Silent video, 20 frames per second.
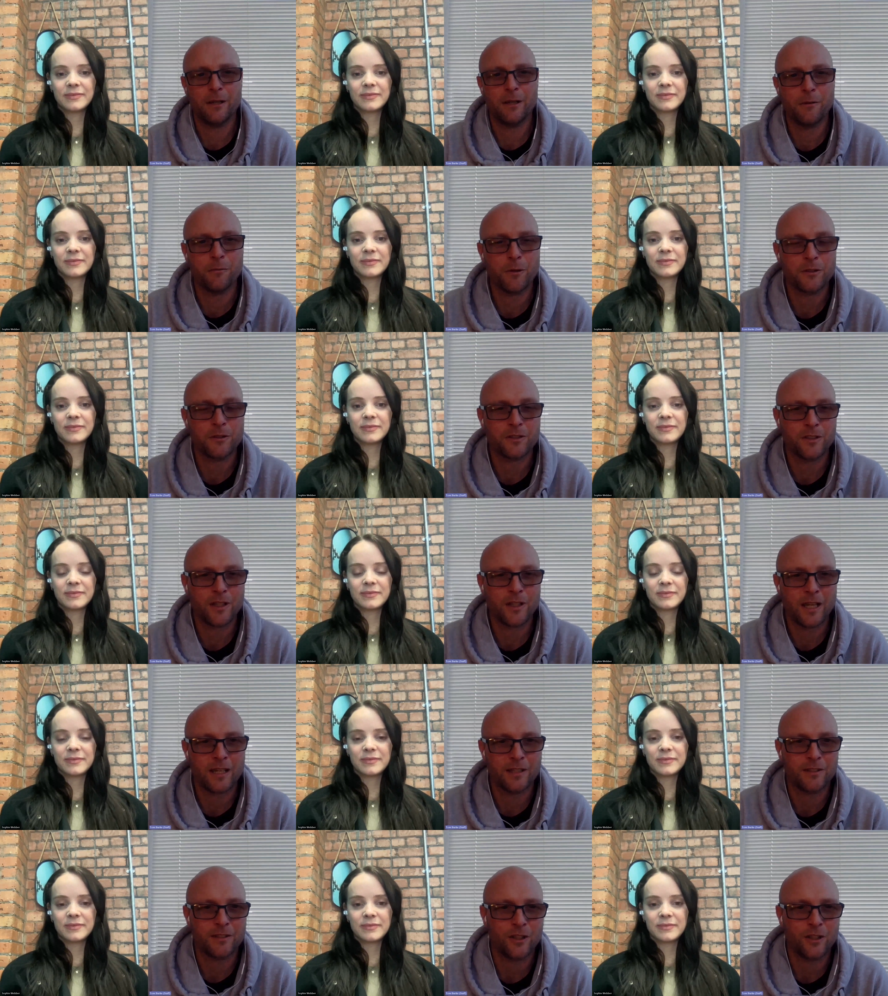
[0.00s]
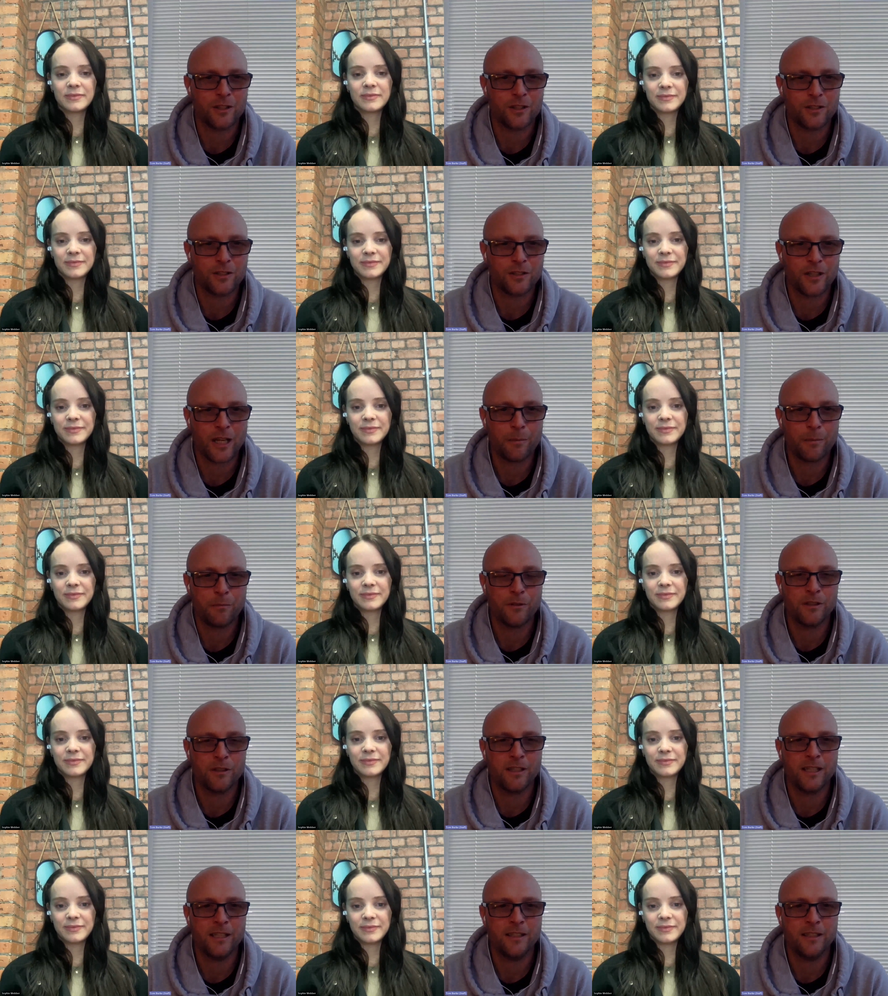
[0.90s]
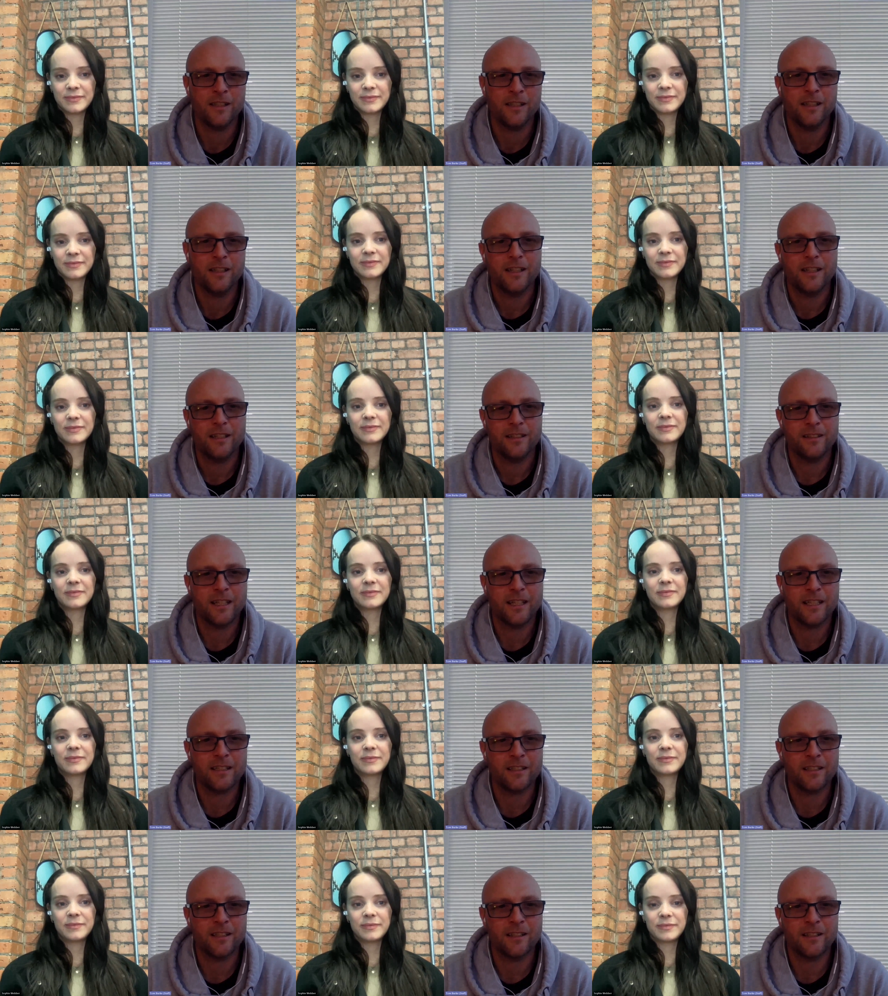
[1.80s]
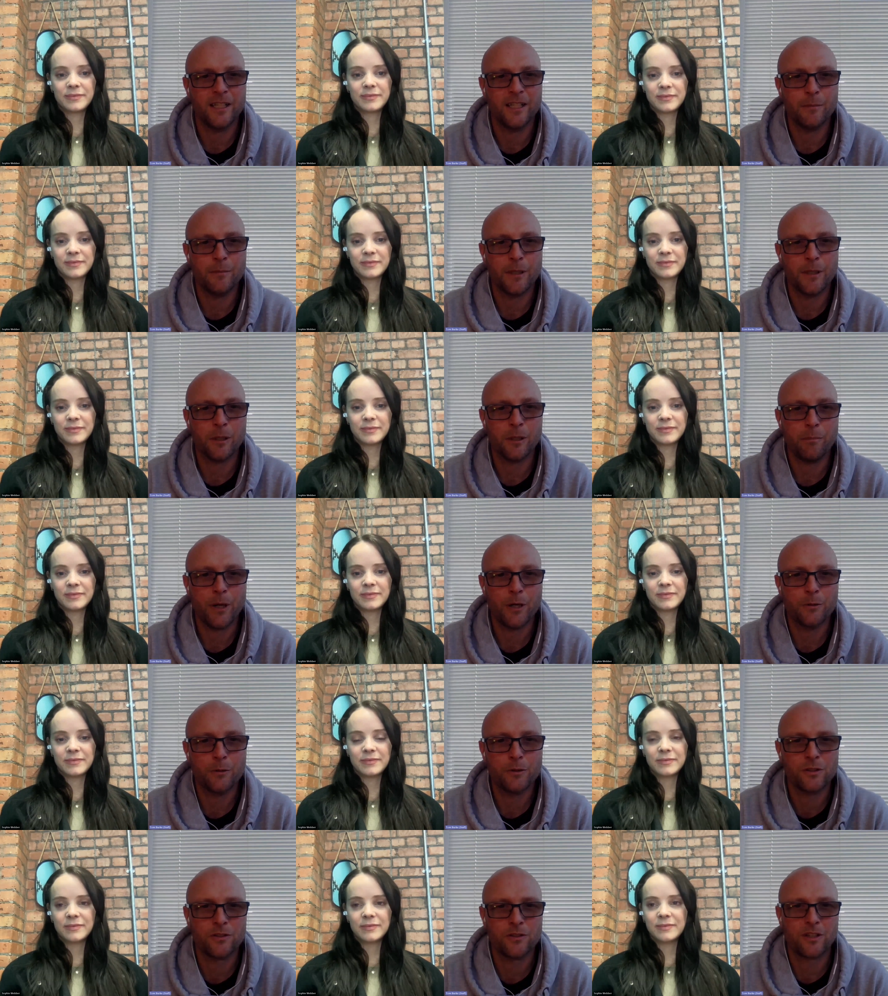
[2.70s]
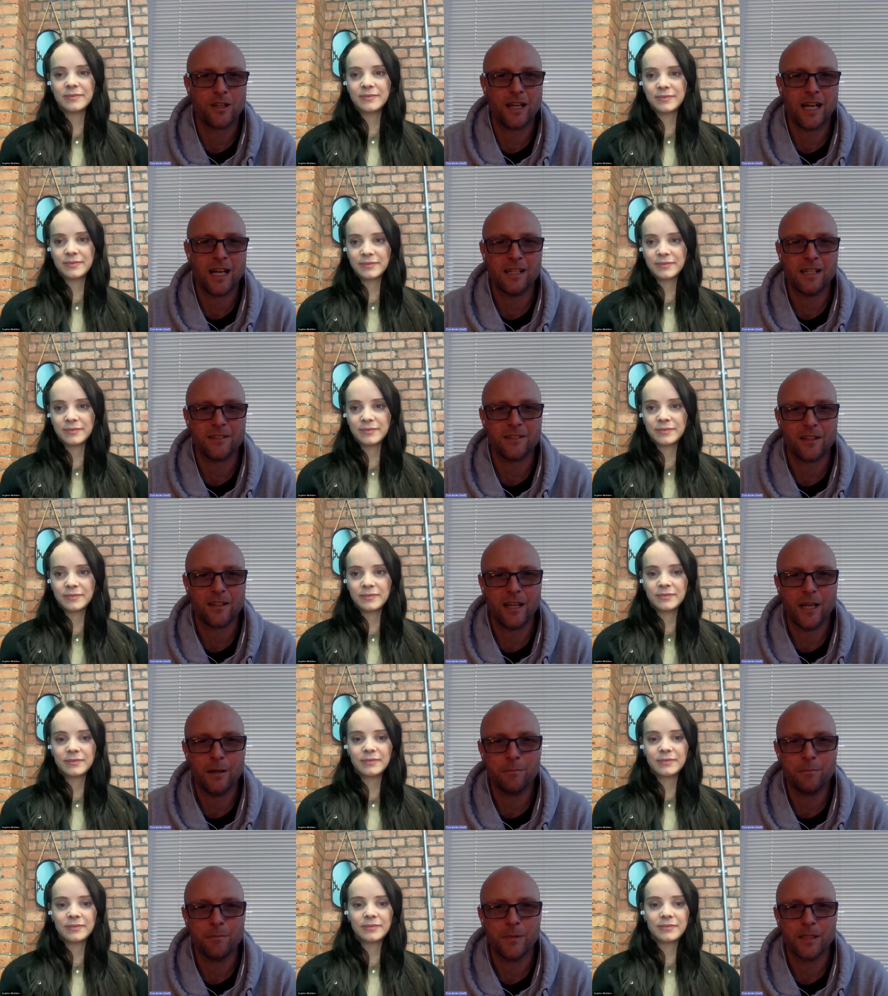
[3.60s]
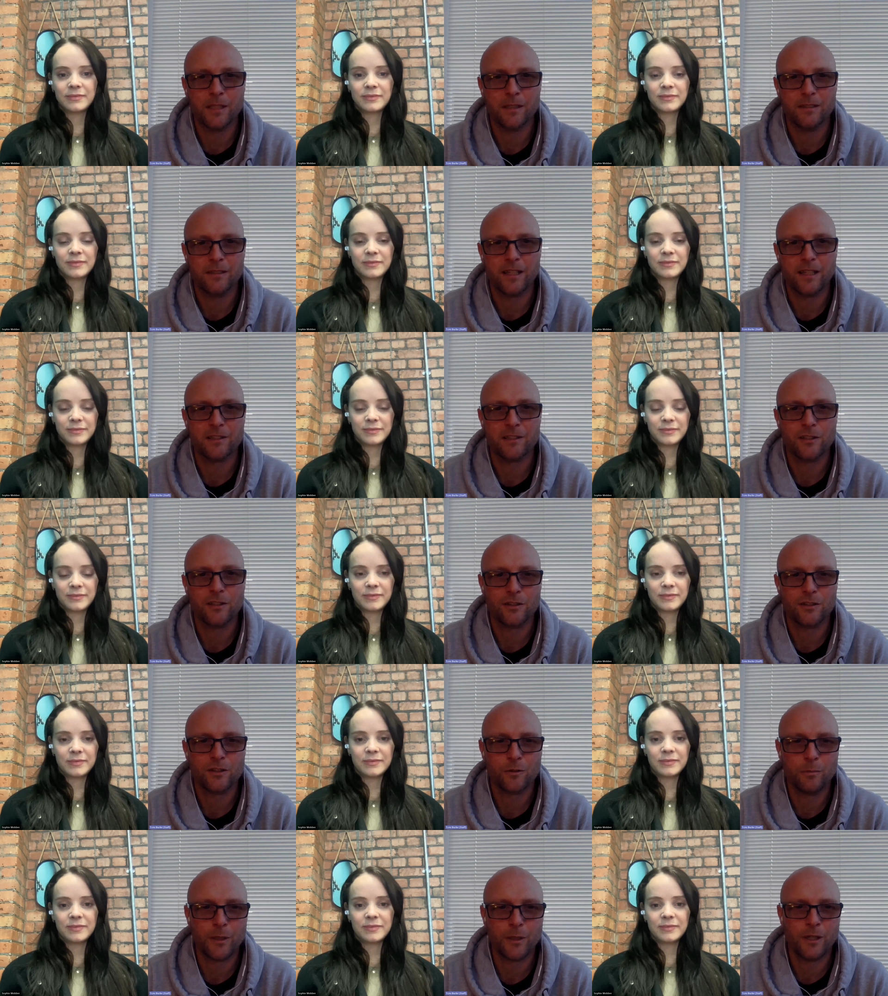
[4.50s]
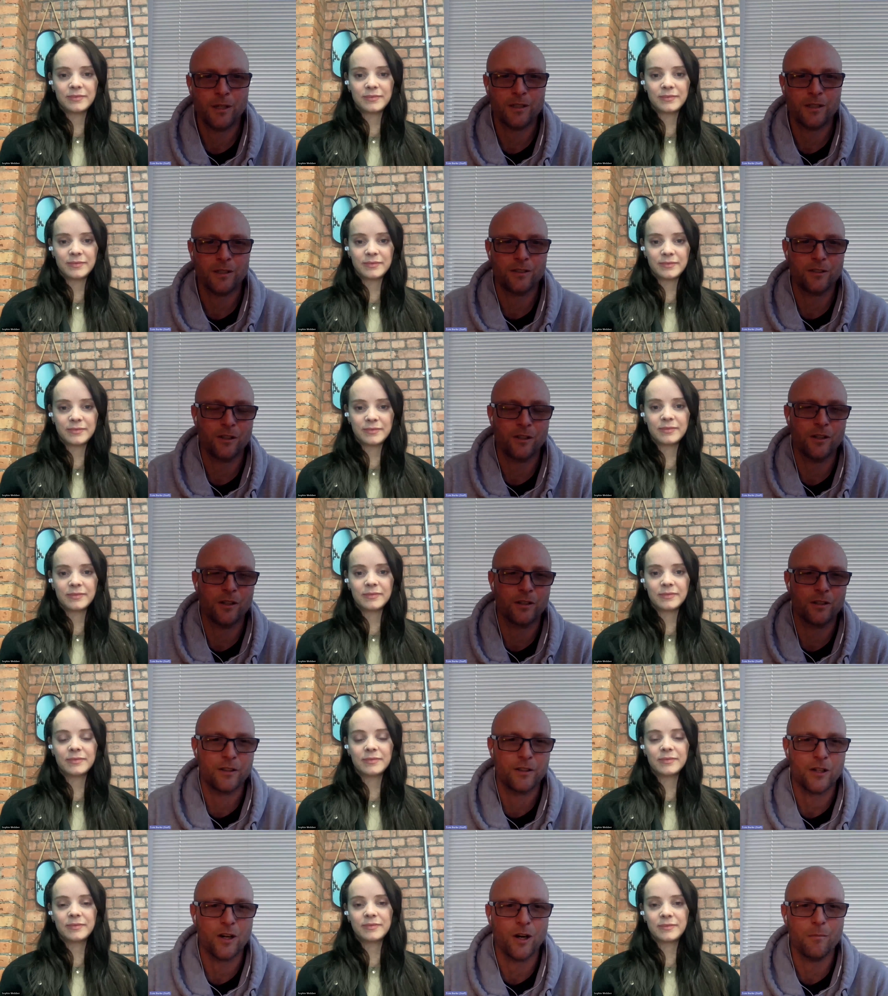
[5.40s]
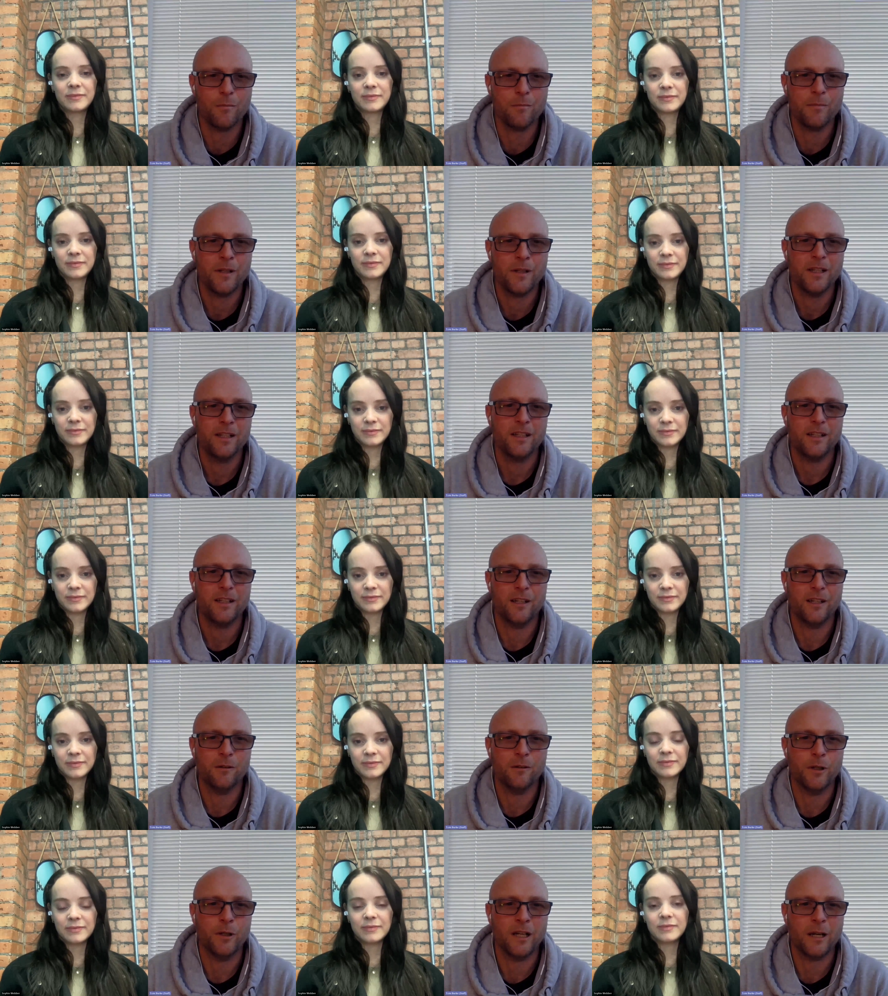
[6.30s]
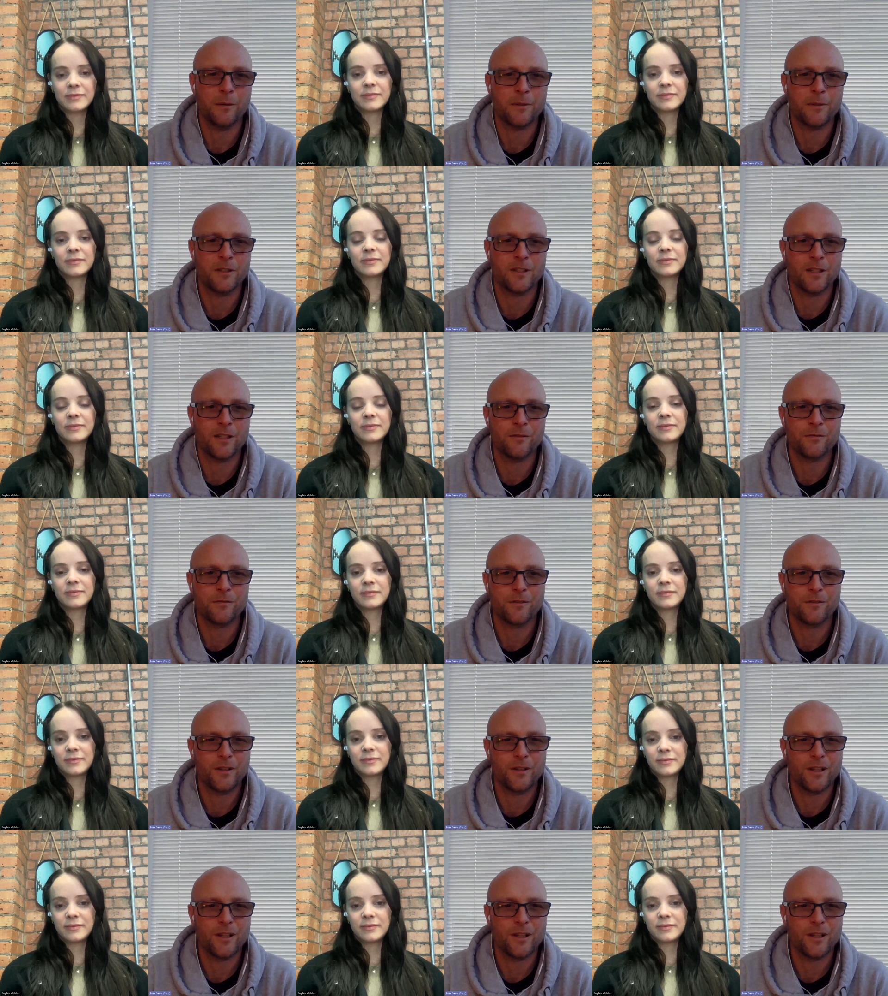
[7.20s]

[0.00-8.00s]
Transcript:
Speaker 1: anyone wants to get in touch separately, they can email post@m-sparc.com, and we're happy to give